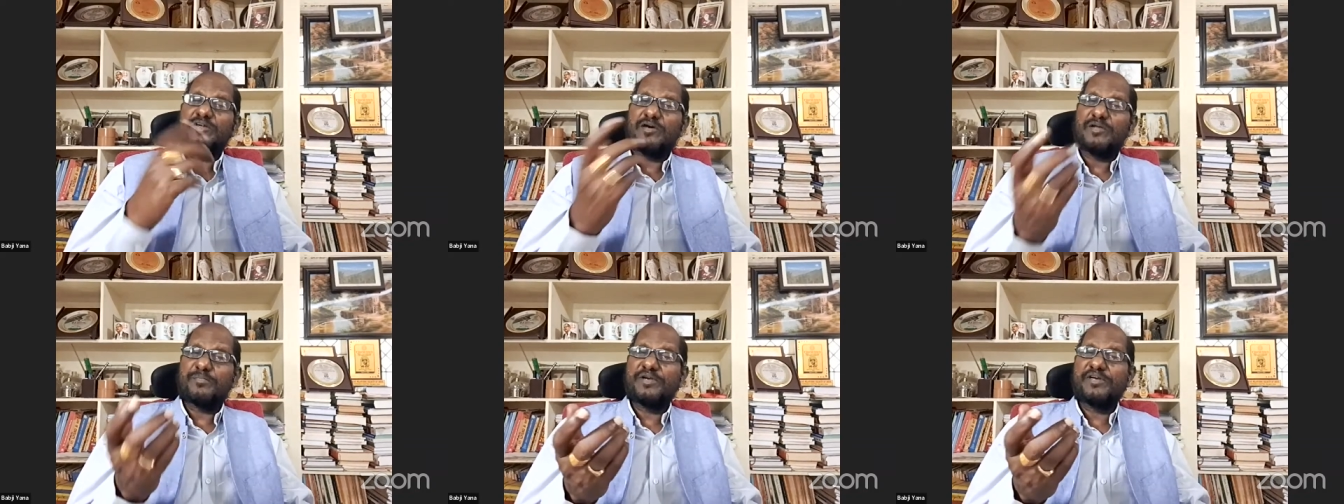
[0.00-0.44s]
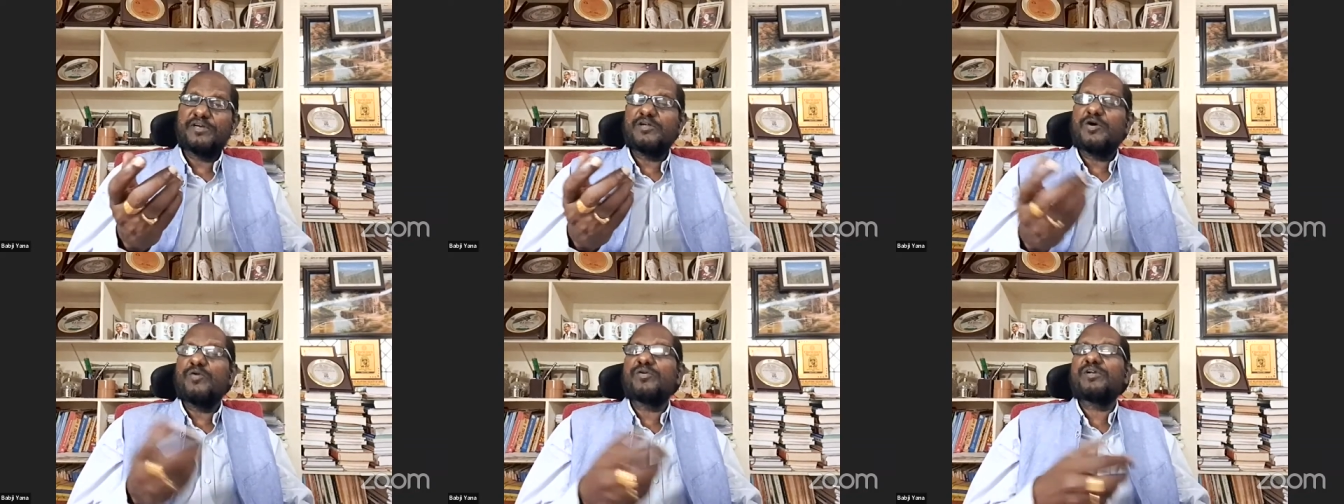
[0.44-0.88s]

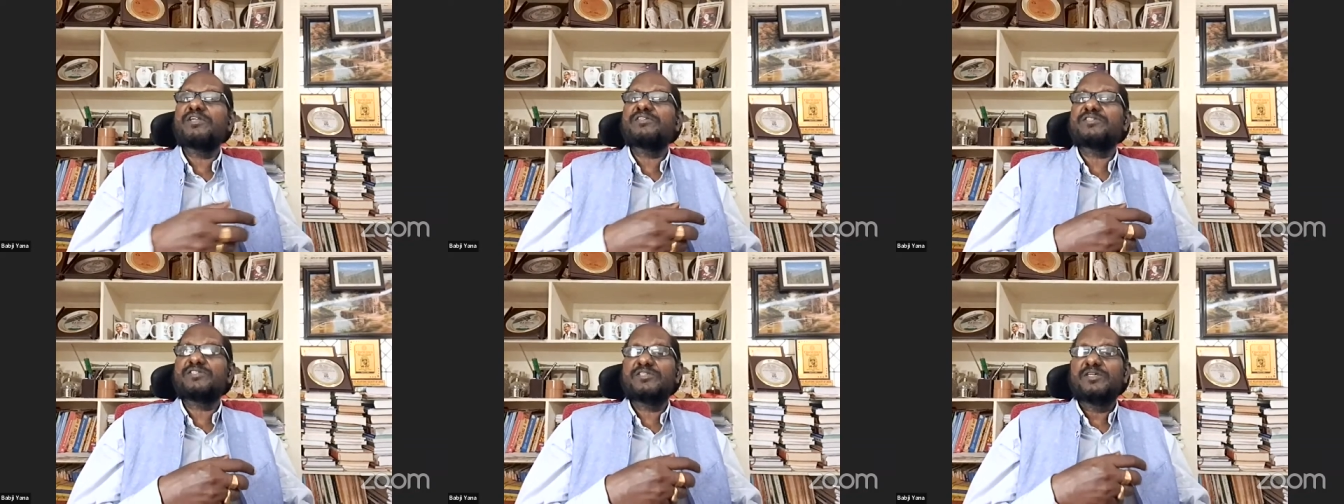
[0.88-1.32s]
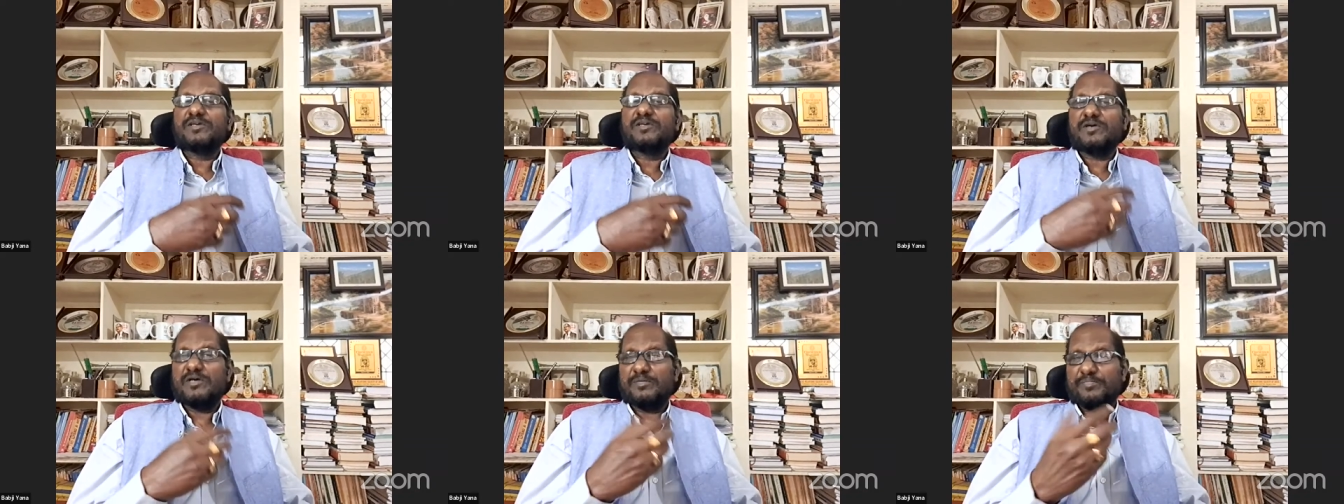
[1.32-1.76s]
corporate governance,
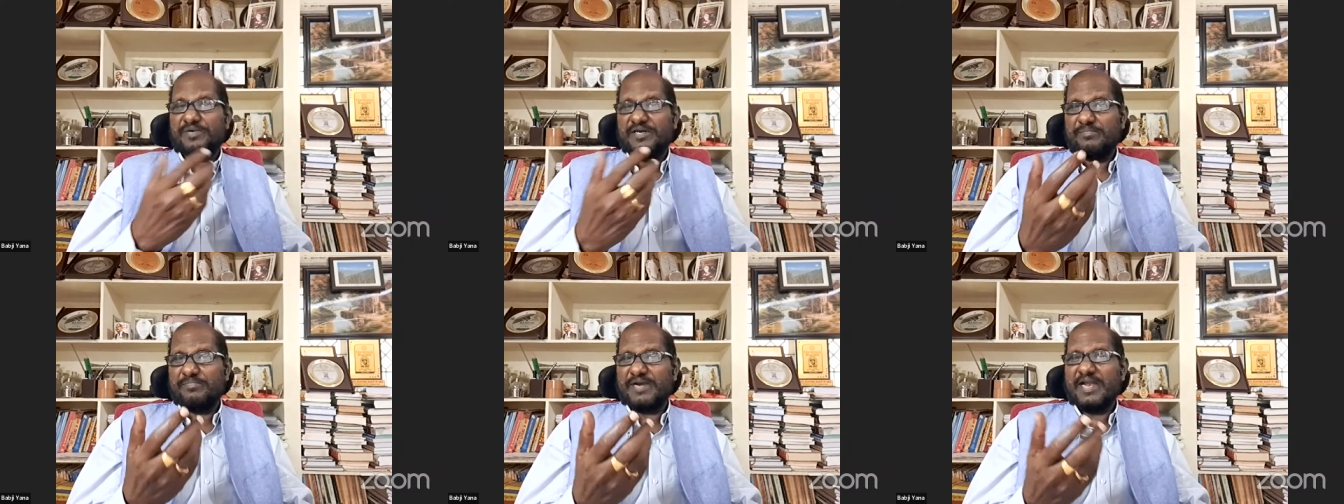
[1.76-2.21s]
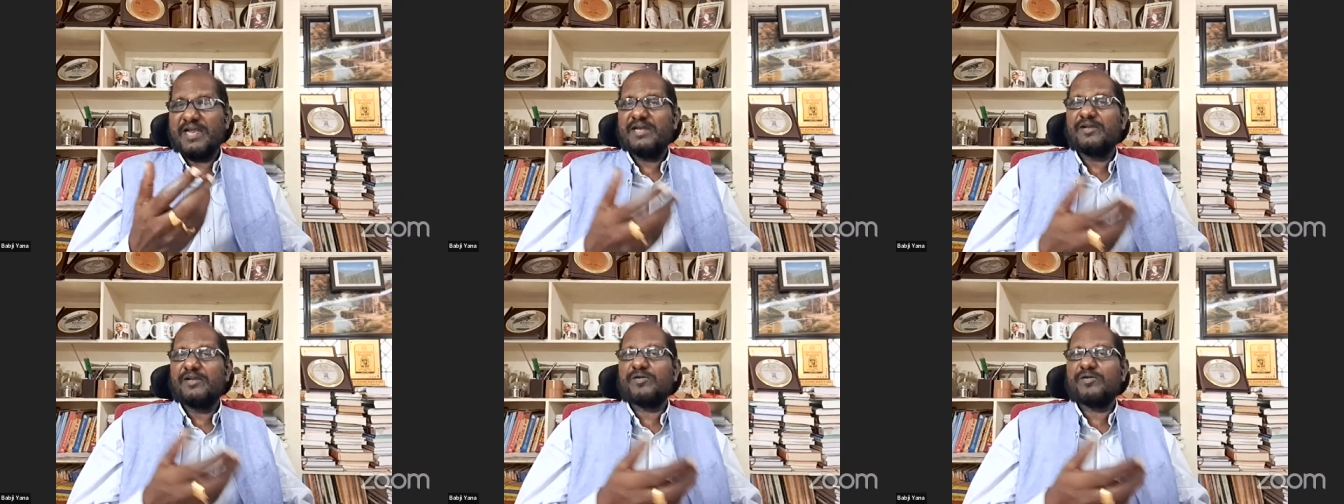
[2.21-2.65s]
corporate
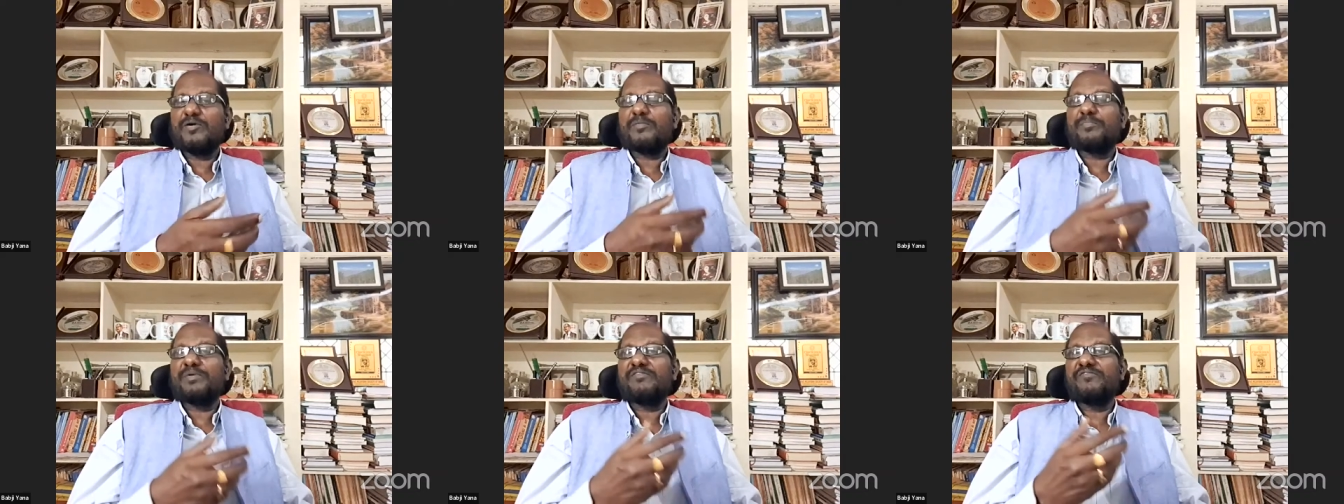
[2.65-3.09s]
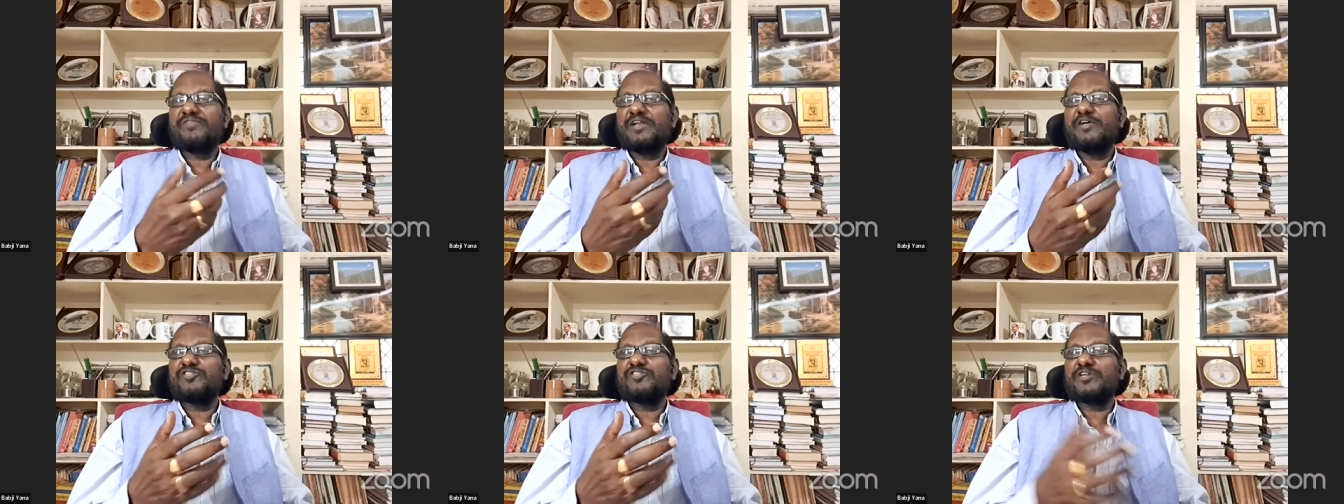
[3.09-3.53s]
brand, corporate
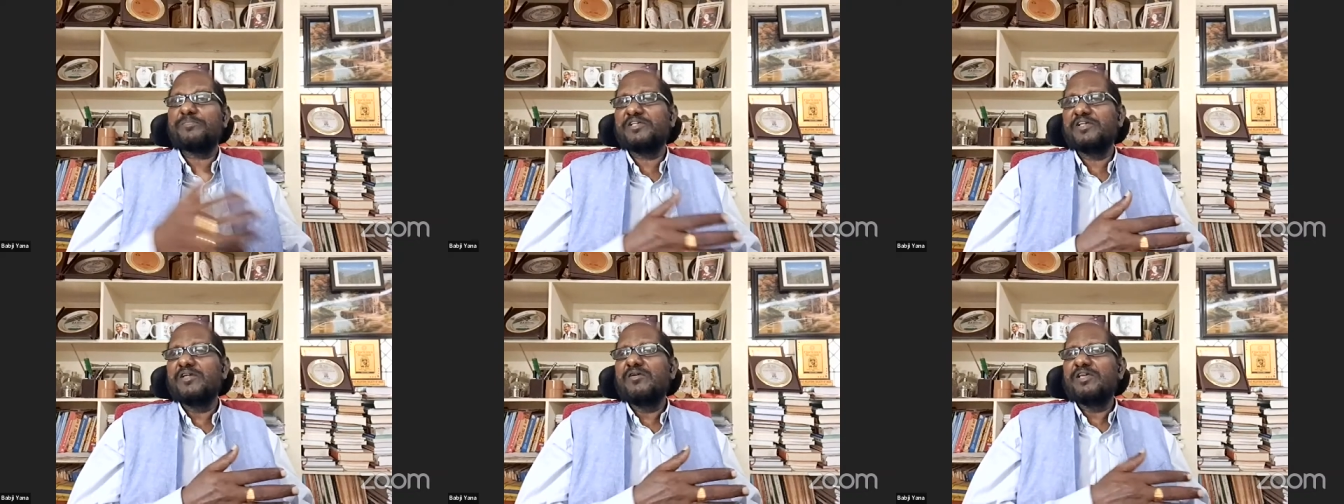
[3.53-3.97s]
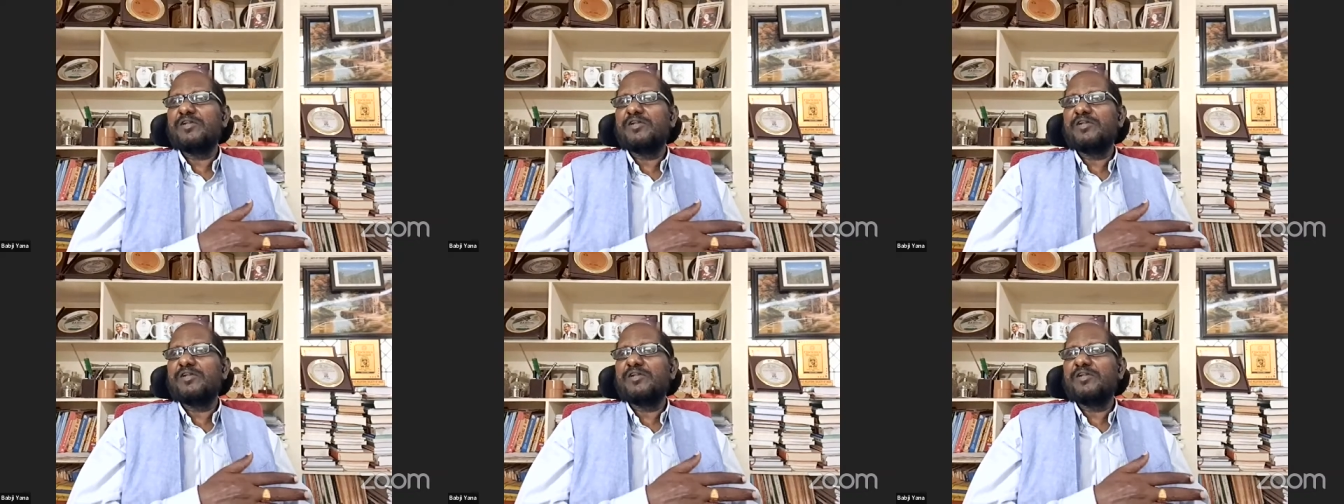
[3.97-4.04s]
philanthropy.